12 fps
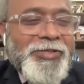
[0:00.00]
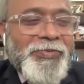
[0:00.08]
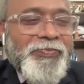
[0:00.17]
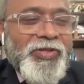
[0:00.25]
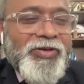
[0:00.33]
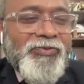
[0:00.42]

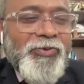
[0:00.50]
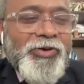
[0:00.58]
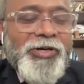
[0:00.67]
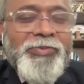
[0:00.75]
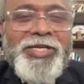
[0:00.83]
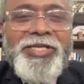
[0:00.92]
uh, the
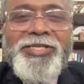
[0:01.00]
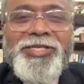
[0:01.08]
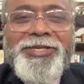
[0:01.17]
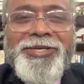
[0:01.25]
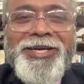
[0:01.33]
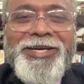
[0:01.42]
foreign
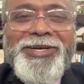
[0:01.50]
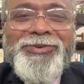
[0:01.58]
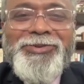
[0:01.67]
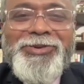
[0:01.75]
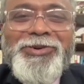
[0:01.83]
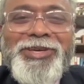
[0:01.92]
minister kind
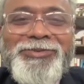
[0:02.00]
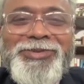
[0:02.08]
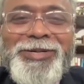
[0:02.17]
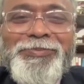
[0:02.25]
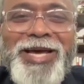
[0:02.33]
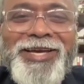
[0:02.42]
of you know
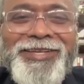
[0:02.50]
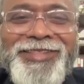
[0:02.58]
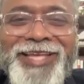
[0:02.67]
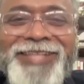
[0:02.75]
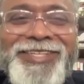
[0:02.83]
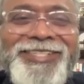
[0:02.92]
gives it back.
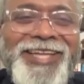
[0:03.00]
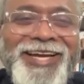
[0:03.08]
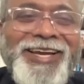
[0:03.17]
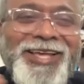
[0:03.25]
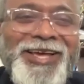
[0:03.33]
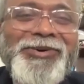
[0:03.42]
That's
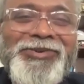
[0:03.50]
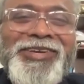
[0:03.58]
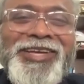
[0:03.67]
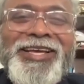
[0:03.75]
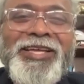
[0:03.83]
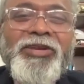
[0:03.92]
exactly how
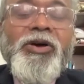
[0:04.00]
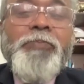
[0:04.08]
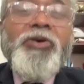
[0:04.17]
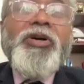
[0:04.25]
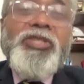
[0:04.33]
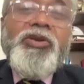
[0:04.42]
you know
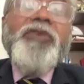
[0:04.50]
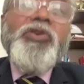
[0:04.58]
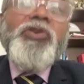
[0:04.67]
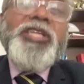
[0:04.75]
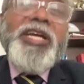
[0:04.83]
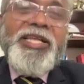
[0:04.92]
because you have
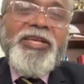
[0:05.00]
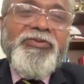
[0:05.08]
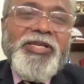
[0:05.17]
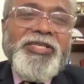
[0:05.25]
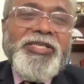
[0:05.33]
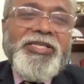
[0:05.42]
to study
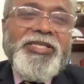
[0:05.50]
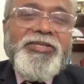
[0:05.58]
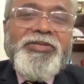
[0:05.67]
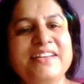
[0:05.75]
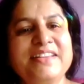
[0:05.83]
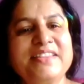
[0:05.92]
first.
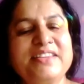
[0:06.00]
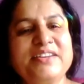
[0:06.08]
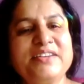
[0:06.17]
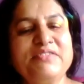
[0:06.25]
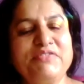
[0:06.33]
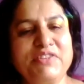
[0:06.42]

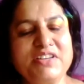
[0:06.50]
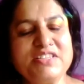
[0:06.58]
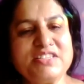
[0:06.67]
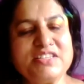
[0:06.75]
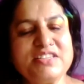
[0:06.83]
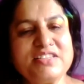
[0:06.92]
The
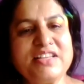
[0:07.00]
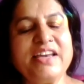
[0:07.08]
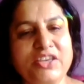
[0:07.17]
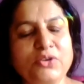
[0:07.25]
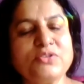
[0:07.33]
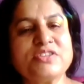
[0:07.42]
first is
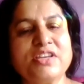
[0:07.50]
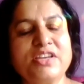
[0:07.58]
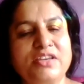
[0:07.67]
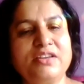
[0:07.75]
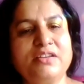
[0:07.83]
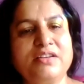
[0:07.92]
like you
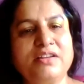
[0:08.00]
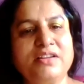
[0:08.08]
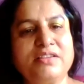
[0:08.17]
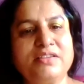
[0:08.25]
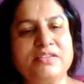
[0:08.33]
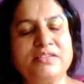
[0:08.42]
saying, uh,
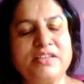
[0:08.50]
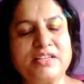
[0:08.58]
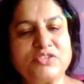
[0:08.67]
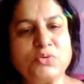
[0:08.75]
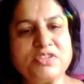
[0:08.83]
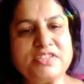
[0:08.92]

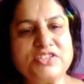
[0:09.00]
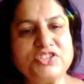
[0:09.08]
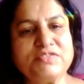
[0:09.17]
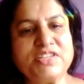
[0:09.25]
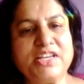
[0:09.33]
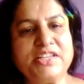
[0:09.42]
that's what
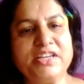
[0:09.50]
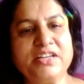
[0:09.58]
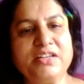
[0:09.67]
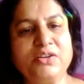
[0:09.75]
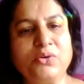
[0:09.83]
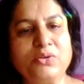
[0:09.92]
Sanjeev
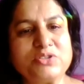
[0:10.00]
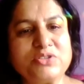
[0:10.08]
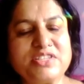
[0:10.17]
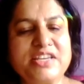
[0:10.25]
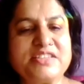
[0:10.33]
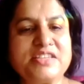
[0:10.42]
Sanyal also
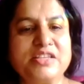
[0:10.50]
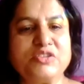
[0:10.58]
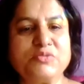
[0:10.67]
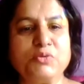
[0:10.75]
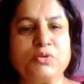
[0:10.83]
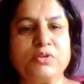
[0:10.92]
says in
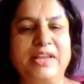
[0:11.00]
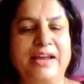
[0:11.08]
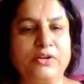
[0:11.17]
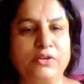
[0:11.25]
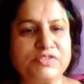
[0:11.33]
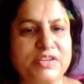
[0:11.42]
his book
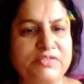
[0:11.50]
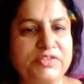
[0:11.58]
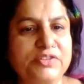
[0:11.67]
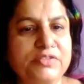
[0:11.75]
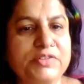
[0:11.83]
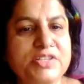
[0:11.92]
Land of Seven
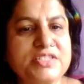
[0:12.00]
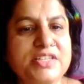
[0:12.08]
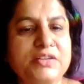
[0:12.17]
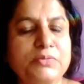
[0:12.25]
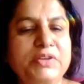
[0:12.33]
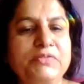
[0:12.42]
Rivers,
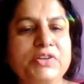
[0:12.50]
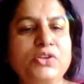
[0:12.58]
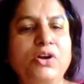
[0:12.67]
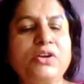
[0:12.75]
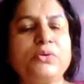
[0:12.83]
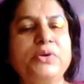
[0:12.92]
that we were
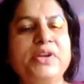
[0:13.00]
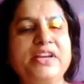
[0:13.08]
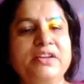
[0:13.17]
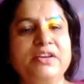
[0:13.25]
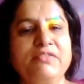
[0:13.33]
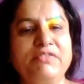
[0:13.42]
not good at,
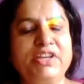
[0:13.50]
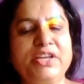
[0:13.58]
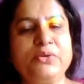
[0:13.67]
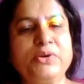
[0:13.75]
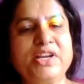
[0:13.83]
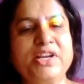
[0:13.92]
very
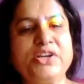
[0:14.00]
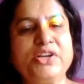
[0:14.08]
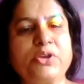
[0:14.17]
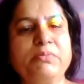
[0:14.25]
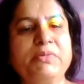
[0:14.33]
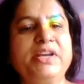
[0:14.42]
good at
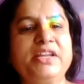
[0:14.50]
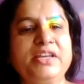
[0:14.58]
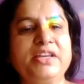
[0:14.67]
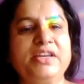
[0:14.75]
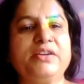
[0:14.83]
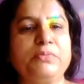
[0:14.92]

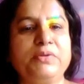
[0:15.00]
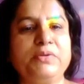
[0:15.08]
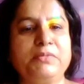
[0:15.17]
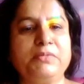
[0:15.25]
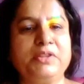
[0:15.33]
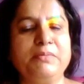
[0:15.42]
documenting it. We,
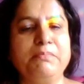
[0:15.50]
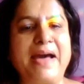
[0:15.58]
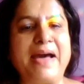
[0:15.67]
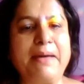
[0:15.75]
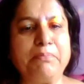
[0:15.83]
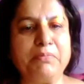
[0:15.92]
the
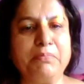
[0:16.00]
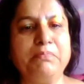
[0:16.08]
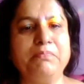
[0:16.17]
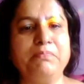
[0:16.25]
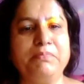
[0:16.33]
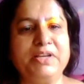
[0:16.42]
map
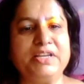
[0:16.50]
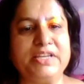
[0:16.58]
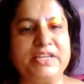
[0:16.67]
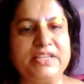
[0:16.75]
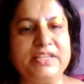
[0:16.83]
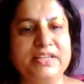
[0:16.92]

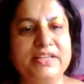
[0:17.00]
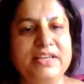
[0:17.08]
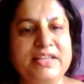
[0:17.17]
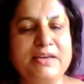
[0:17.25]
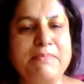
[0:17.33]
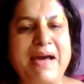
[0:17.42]
building,
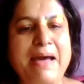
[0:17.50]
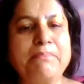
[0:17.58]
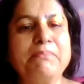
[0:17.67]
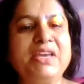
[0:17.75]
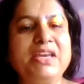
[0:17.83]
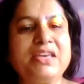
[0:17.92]
the map
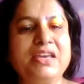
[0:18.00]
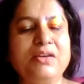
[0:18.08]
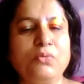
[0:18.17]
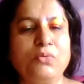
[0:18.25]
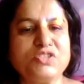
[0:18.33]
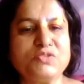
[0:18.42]
making
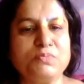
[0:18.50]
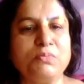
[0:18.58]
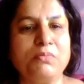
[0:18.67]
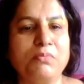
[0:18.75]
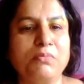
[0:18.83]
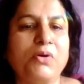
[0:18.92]
was
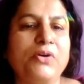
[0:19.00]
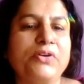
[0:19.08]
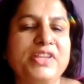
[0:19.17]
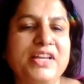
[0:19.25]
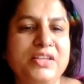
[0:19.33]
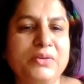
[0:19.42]
more
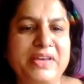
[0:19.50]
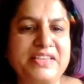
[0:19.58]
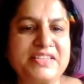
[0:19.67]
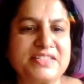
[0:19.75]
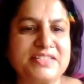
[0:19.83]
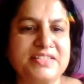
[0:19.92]
that the
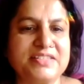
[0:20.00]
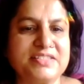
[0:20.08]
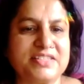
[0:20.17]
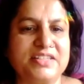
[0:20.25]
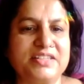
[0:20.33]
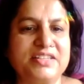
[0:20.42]
Westerners
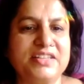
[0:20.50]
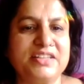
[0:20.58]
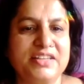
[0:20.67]
did.